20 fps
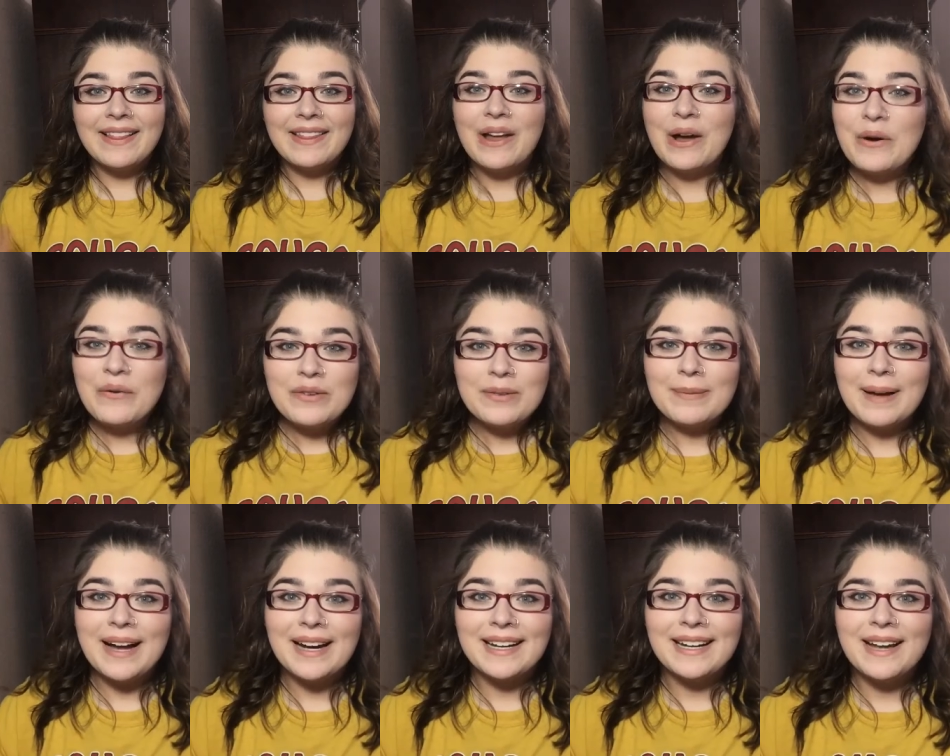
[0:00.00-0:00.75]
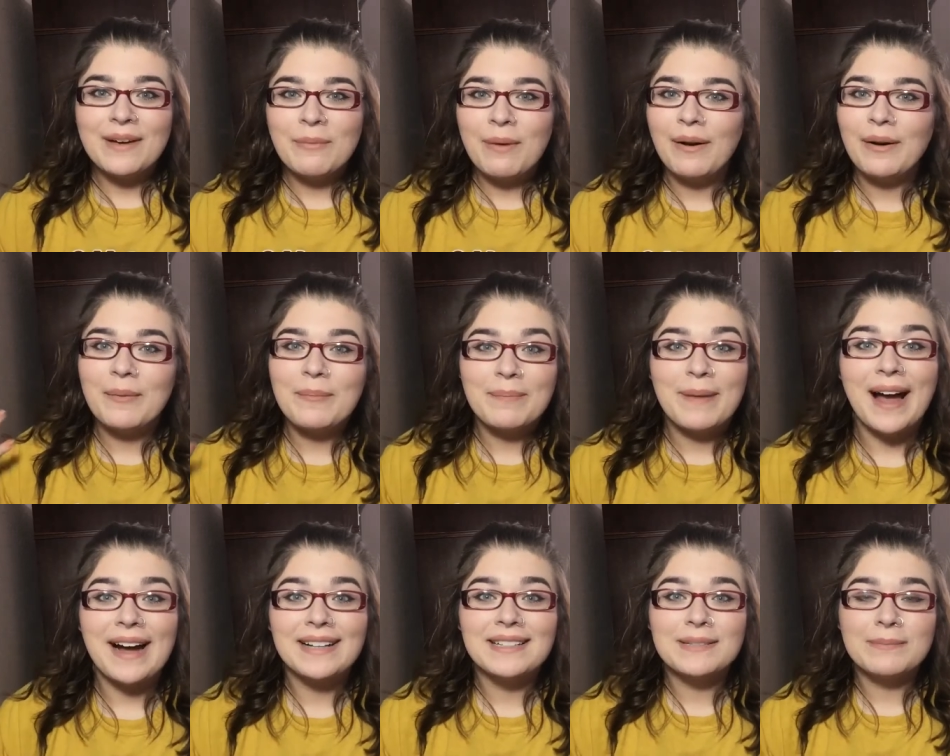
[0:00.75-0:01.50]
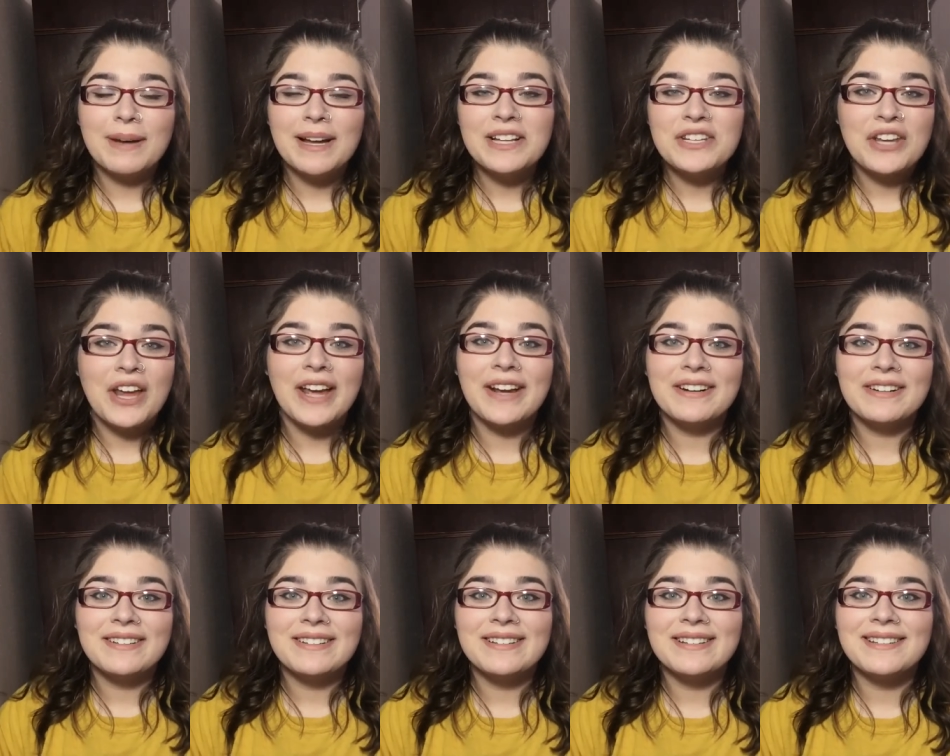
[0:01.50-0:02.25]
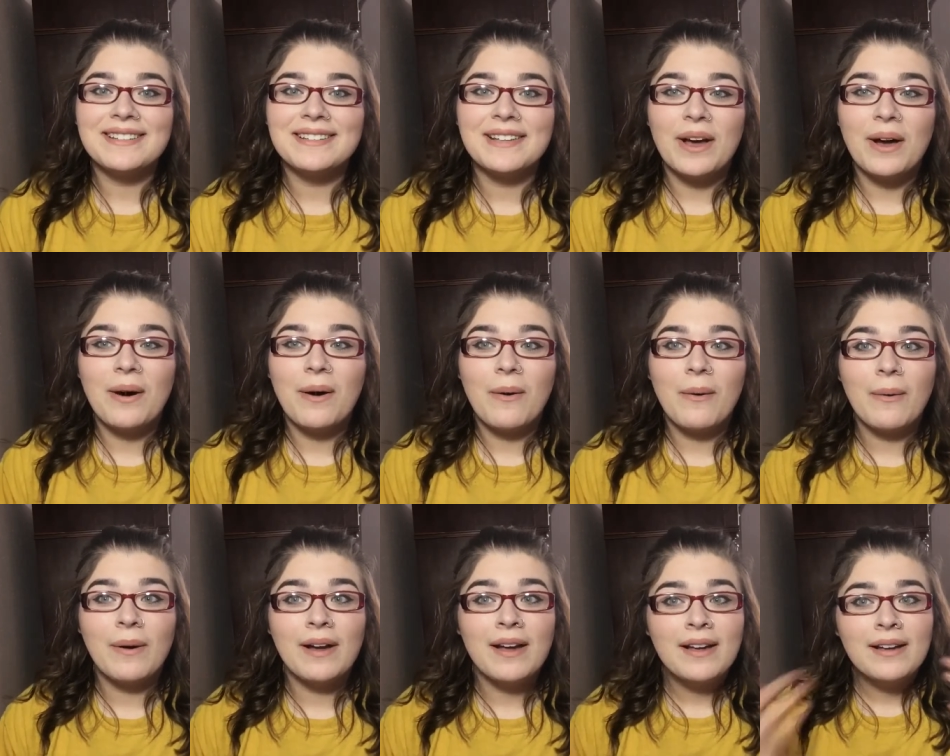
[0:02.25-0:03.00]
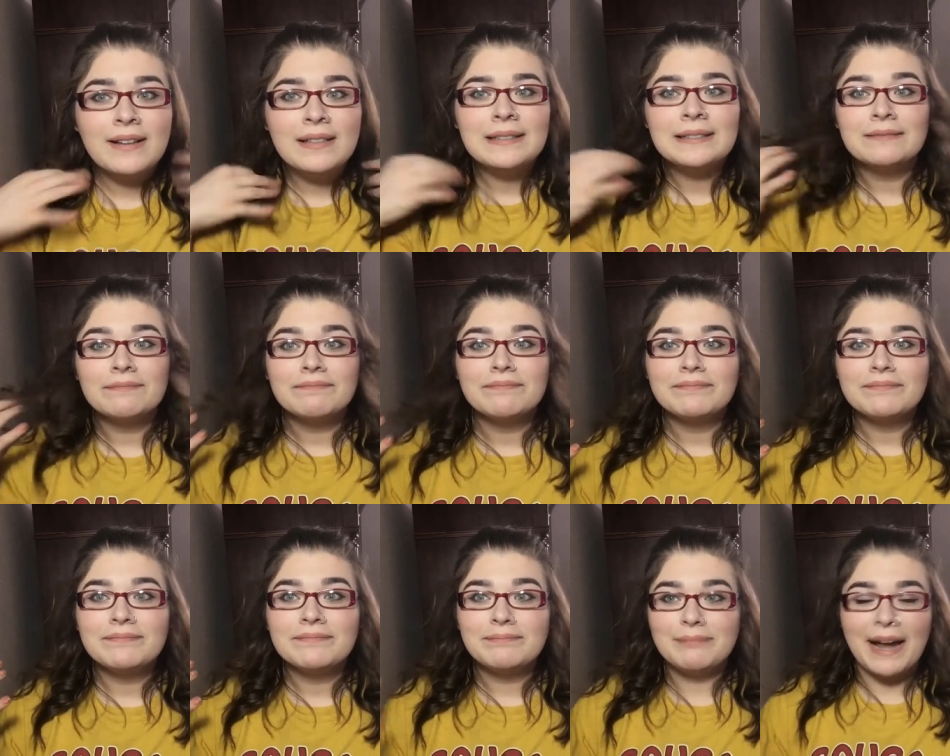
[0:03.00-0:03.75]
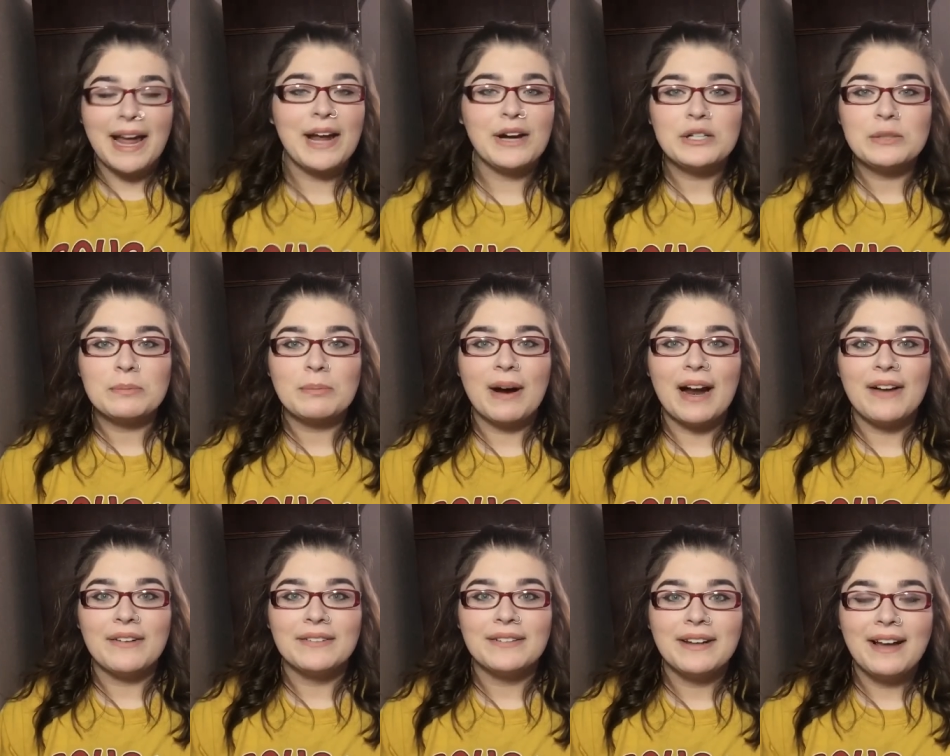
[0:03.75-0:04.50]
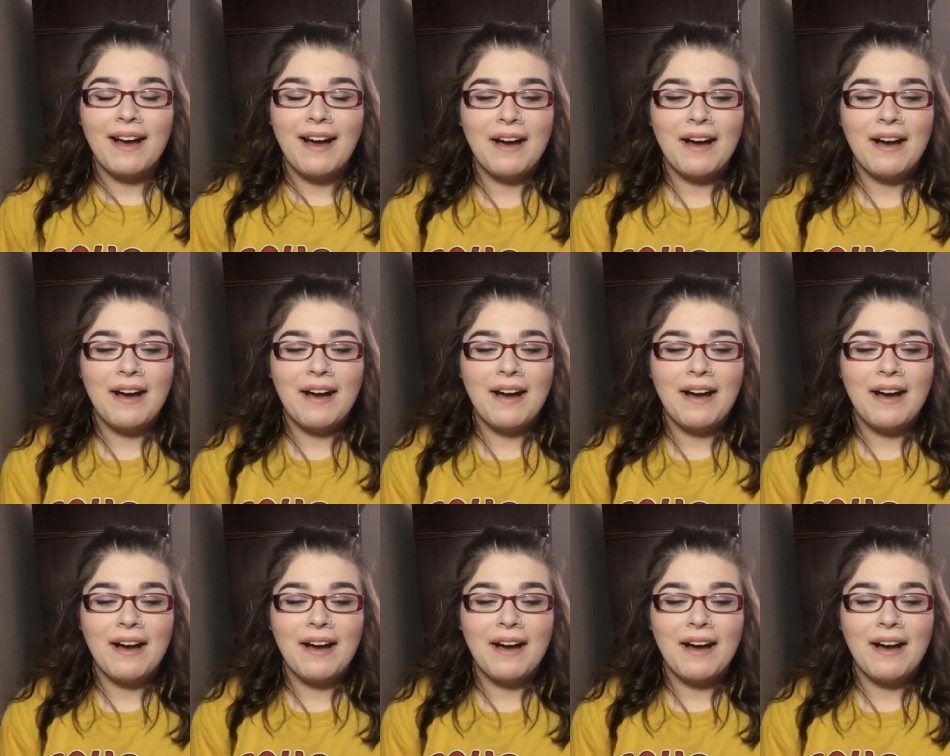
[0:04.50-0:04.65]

Hello everybody and welcome back to my channel. So my hair is brown.